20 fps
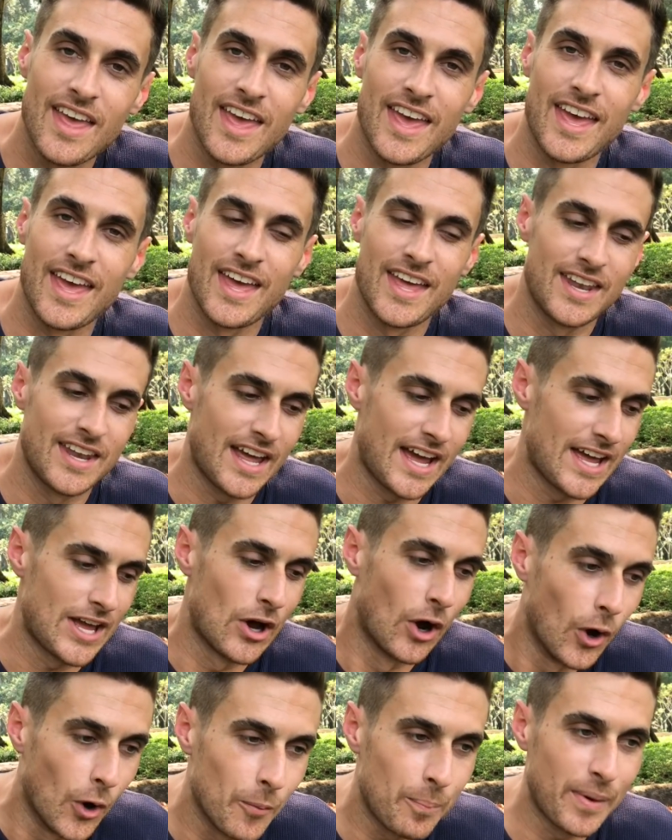And I
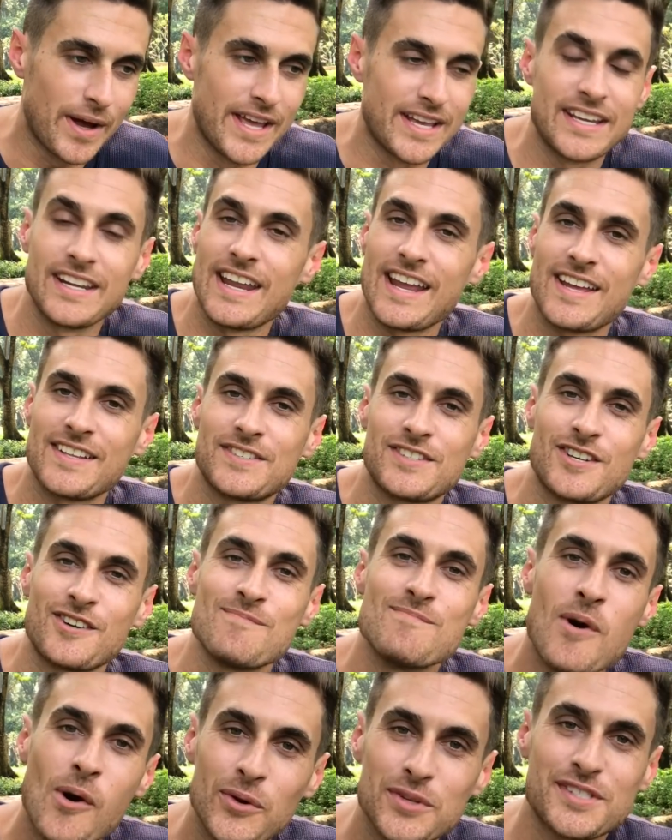hope I can answer
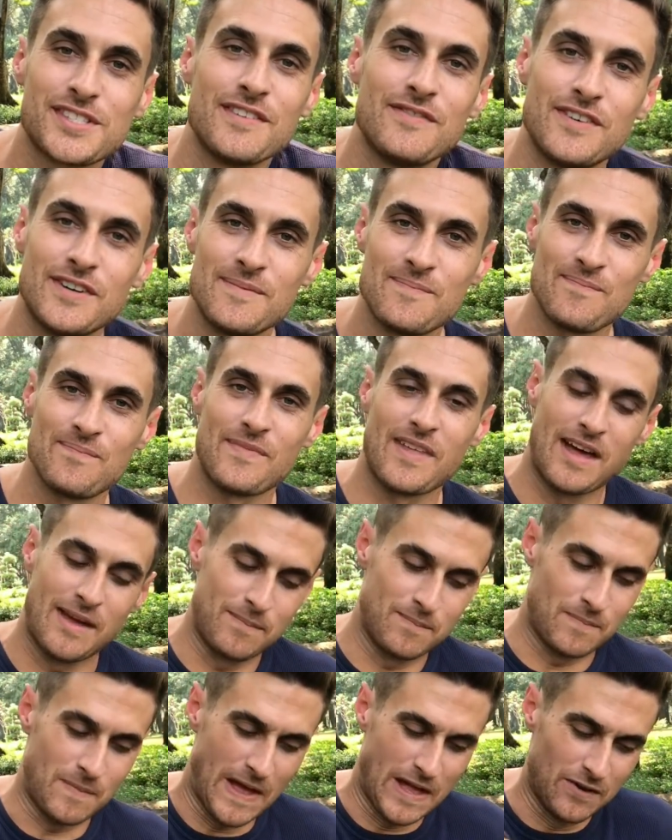most of them.
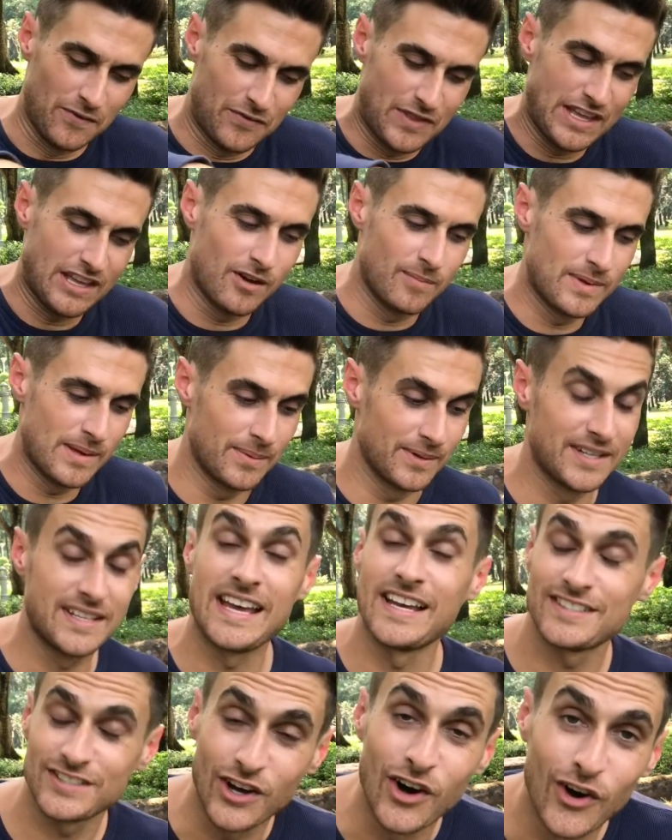I don't think I'll be able
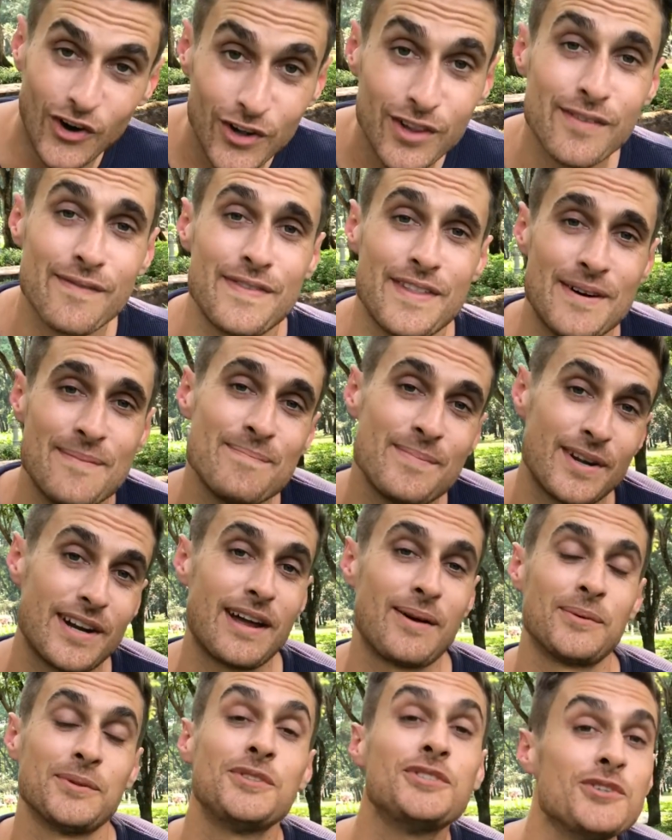to get to all of them, but
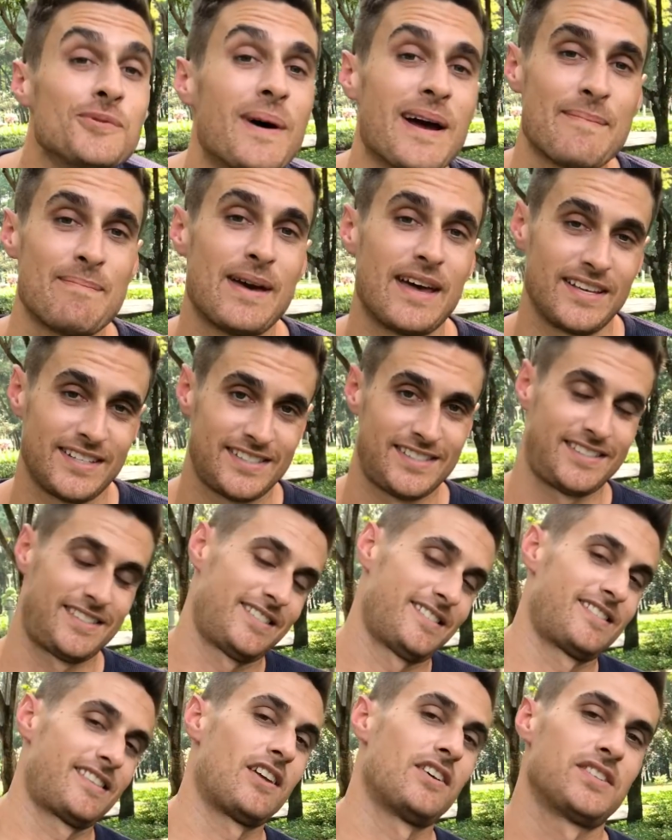I will do my best.
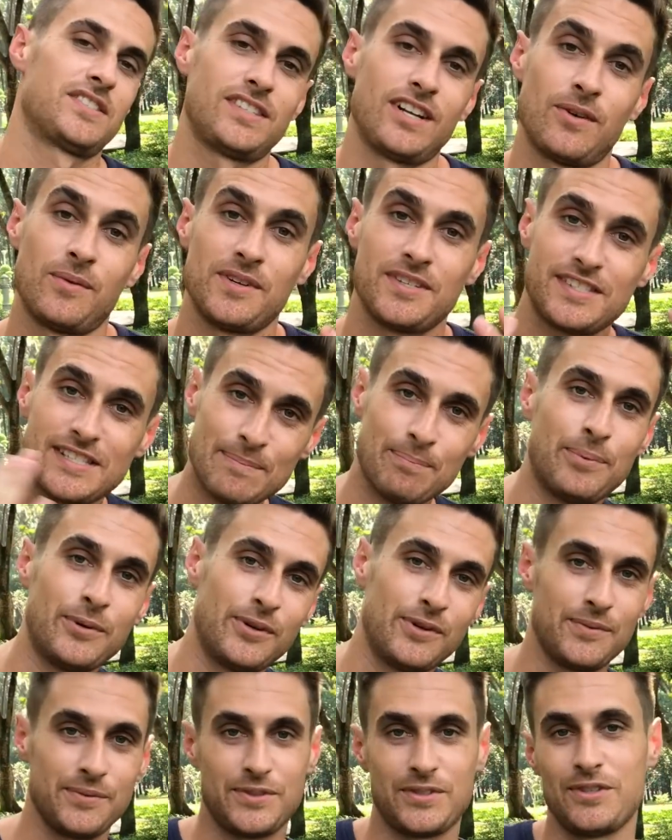I'll start with
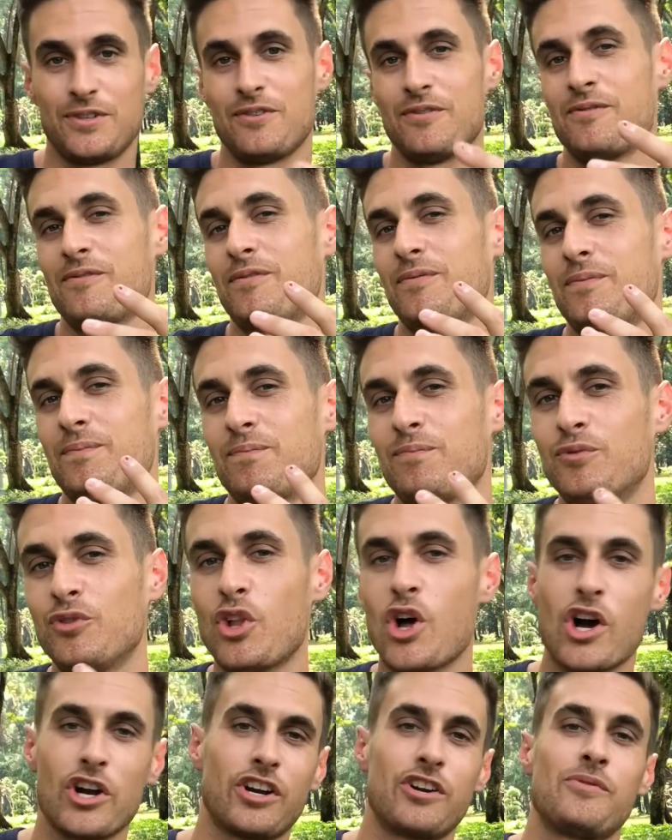simple to
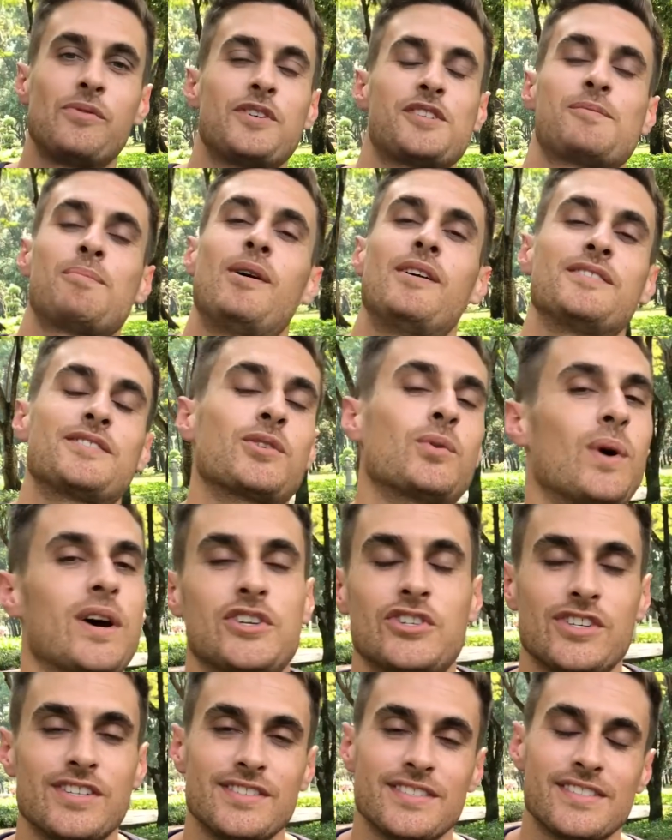longer response
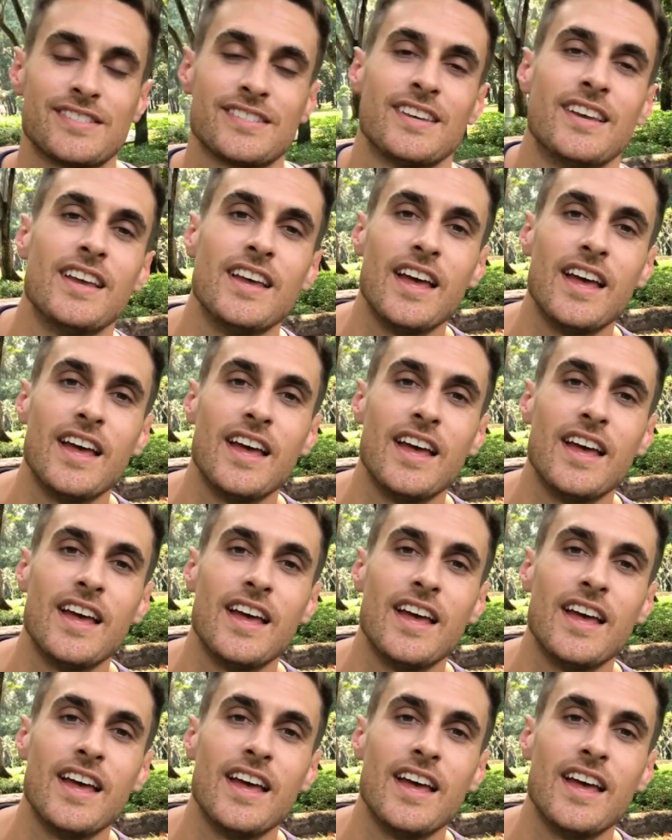questions.